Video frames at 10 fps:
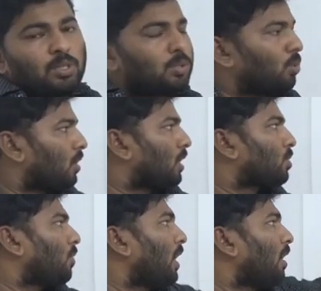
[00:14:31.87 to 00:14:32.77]
So
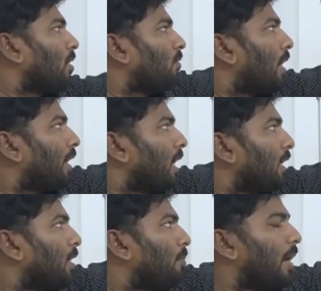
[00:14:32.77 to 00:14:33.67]
that's what finally
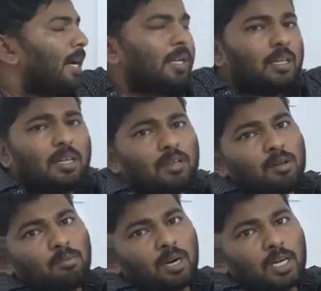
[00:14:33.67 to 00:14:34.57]
they made the
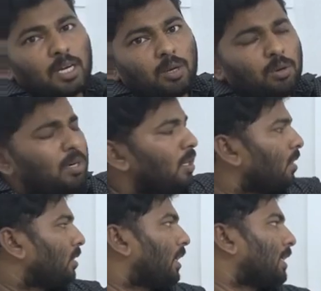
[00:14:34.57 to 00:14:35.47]
multi-load
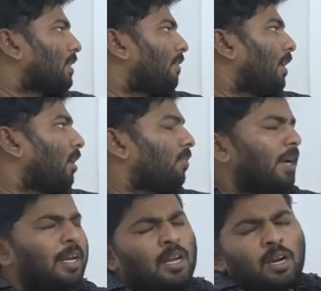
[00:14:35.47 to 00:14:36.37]

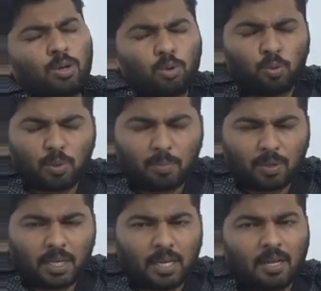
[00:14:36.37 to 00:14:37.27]
375,
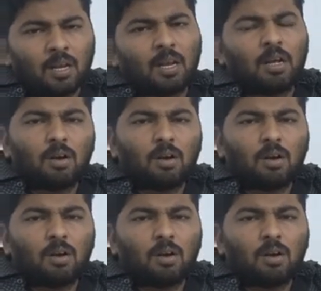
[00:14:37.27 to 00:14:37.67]
250,